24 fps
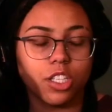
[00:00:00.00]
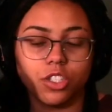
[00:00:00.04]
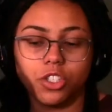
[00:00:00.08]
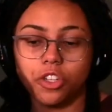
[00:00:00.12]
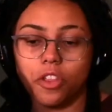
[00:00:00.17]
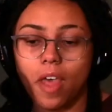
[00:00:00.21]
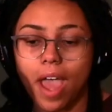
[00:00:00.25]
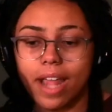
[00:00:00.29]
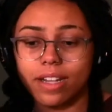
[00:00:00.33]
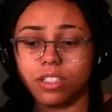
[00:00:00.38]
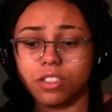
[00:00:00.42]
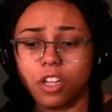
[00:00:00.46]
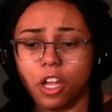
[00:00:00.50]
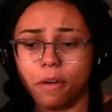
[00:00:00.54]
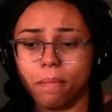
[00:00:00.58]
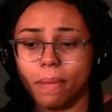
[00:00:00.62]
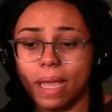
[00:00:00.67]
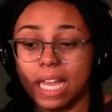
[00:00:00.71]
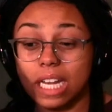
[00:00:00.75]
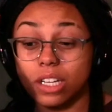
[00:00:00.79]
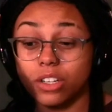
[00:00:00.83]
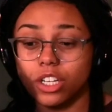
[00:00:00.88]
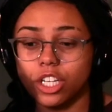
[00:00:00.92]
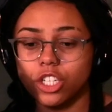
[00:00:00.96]
So that's
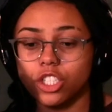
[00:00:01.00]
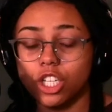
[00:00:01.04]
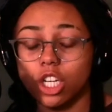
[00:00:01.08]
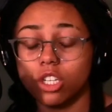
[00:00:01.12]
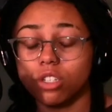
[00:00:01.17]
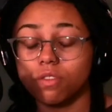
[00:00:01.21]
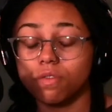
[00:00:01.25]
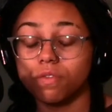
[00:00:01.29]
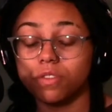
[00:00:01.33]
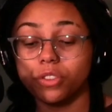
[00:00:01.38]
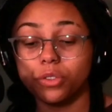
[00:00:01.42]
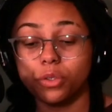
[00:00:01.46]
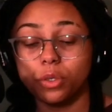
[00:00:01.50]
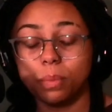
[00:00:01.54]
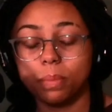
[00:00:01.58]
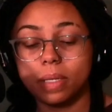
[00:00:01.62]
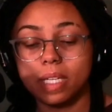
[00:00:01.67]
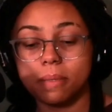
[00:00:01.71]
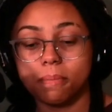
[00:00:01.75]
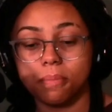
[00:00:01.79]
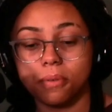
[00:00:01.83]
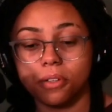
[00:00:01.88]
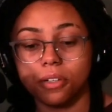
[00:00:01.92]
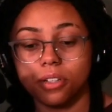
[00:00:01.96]
non-binary. Gender fluid
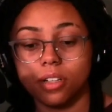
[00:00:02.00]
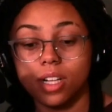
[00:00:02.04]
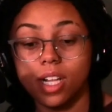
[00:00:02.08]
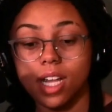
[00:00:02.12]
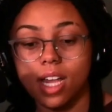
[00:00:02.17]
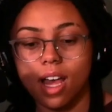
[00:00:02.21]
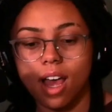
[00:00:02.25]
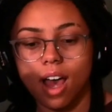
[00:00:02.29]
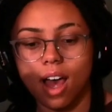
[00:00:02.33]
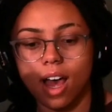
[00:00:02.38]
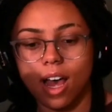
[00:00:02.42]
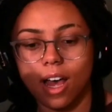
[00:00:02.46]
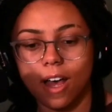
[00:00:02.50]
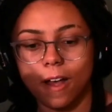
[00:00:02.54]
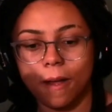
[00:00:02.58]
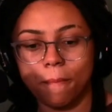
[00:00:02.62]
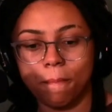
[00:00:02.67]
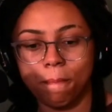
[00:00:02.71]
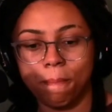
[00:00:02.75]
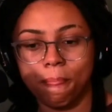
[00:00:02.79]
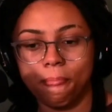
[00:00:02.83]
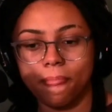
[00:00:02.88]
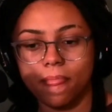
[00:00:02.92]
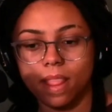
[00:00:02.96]
people,
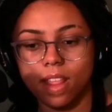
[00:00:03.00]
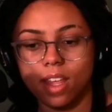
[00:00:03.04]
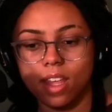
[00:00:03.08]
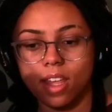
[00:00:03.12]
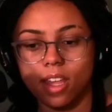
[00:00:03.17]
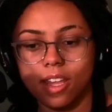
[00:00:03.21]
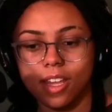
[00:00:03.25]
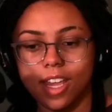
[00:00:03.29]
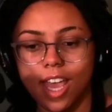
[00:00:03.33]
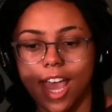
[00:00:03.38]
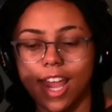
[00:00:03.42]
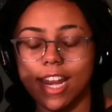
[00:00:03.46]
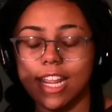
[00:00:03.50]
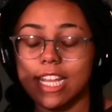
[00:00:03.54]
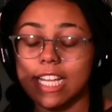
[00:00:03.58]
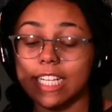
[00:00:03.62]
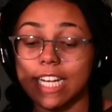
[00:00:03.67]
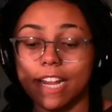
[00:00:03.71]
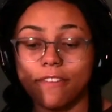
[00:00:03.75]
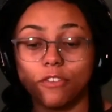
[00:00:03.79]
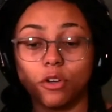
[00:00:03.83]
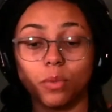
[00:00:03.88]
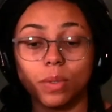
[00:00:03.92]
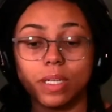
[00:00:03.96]
and
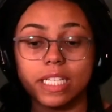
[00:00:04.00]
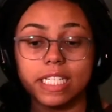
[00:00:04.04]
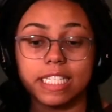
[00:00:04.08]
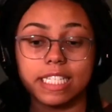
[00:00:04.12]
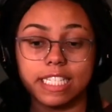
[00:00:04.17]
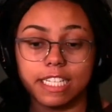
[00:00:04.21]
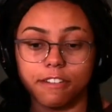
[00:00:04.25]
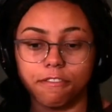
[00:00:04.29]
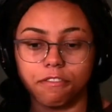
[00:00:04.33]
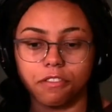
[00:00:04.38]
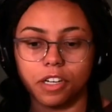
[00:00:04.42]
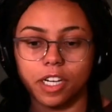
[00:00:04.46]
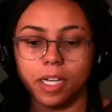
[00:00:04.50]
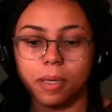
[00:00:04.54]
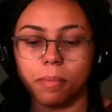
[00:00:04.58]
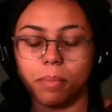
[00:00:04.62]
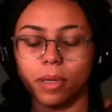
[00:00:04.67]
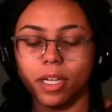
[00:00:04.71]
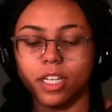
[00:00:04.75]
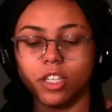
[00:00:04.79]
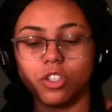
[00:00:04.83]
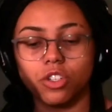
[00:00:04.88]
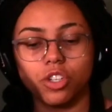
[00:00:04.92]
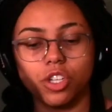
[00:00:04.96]
again, everyone's different,
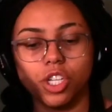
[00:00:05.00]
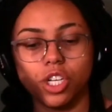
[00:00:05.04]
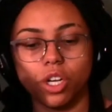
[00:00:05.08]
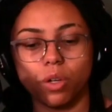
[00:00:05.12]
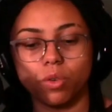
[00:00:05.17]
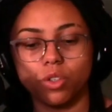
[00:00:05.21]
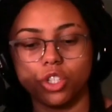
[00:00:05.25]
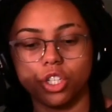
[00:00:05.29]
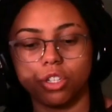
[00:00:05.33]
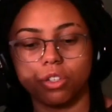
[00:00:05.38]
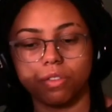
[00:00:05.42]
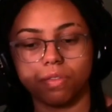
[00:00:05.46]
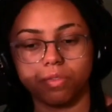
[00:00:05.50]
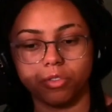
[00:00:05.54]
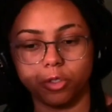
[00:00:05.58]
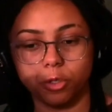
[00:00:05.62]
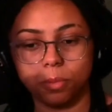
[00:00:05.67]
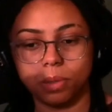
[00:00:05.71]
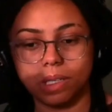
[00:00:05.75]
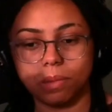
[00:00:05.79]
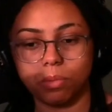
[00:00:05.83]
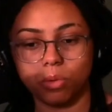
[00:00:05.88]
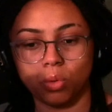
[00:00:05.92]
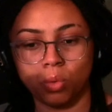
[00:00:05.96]
but gender
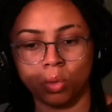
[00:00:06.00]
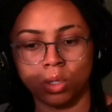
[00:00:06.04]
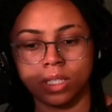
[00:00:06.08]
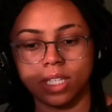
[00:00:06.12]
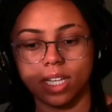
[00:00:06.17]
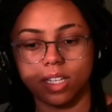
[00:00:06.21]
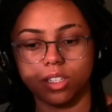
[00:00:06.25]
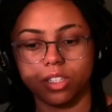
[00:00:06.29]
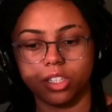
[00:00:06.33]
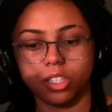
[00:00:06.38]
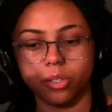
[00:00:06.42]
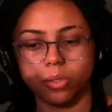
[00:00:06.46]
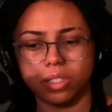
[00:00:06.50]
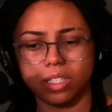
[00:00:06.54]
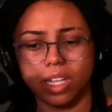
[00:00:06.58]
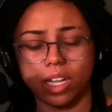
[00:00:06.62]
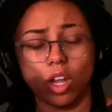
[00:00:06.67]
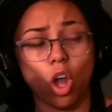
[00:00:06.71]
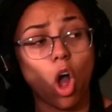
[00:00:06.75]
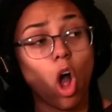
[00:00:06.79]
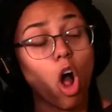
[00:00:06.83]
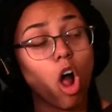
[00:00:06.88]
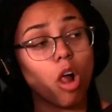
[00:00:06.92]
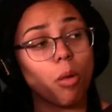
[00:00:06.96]
fluid people will tend to use
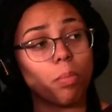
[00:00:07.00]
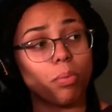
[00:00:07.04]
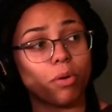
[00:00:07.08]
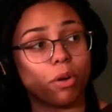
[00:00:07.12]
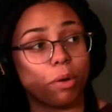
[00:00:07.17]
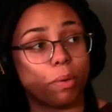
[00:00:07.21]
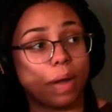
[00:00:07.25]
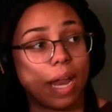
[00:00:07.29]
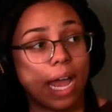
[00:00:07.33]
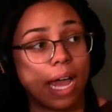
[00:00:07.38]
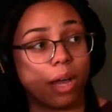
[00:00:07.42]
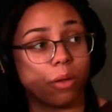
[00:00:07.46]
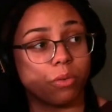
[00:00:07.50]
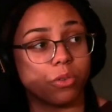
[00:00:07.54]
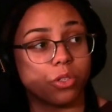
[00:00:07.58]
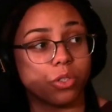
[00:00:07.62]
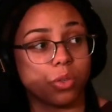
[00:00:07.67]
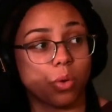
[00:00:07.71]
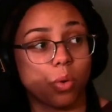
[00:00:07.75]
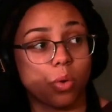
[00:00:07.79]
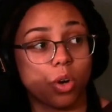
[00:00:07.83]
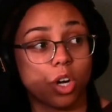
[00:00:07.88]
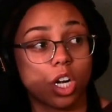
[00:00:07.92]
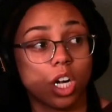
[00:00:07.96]
like all pronouns
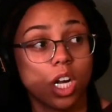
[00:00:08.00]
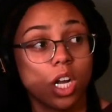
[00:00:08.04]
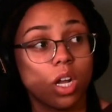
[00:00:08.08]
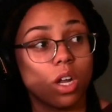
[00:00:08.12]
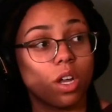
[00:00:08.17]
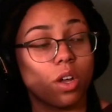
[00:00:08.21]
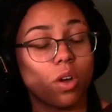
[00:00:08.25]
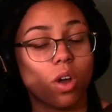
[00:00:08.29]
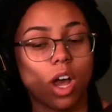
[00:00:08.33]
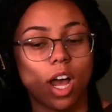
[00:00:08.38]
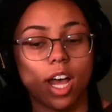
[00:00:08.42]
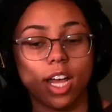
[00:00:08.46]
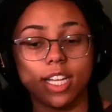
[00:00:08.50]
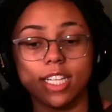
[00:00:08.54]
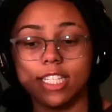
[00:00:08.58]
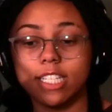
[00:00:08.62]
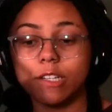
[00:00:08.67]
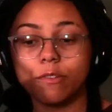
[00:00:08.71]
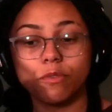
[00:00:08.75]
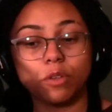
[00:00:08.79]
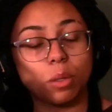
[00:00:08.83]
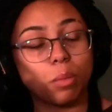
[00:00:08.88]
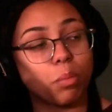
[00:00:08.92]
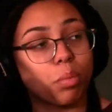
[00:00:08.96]
or
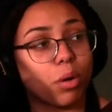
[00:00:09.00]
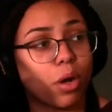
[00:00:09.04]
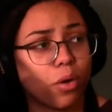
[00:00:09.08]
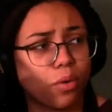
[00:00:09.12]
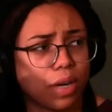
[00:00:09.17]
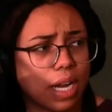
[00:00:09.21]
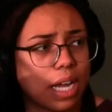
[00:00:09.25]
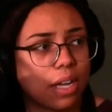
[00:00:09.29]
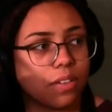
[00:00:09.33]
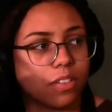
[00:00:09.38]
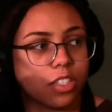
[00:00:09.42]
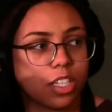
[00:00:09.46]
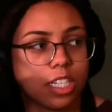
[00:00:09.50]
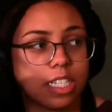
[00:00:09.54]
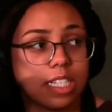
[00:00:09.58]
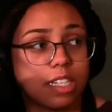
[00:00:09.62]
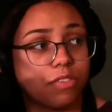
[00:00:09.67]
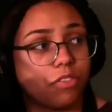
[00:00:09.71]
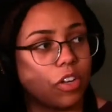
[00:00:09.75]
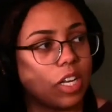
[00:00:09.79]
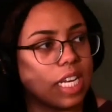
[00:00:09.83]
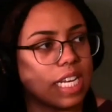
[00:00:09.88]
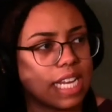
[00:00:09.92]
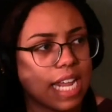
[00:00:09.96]
different pronouns on
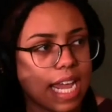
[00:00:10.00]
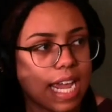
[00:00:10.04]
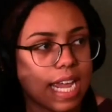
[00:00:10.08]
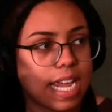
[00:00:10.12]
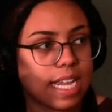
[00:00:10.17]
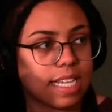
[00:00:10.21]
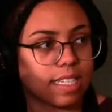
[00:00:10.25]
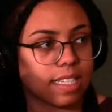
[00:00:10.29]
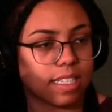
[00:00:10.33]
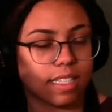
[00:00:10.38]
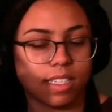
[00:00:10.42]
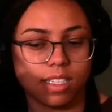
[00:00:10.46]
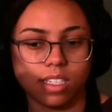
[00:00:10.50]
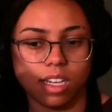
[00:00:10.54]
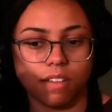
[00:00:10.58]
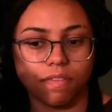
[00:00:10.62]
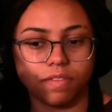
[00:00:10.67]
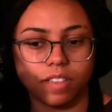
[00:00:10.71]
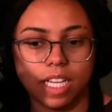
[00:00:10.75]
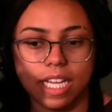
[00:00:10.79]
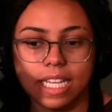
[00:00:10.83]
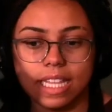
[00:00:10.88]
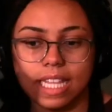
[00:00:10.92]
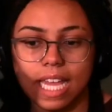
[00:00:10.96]
different days and
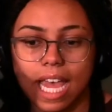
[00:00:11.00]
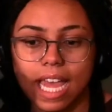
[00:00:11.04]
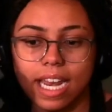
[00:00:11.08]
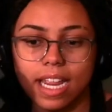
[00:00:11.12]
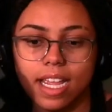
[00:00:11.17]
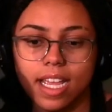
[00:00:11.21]
stuff like that.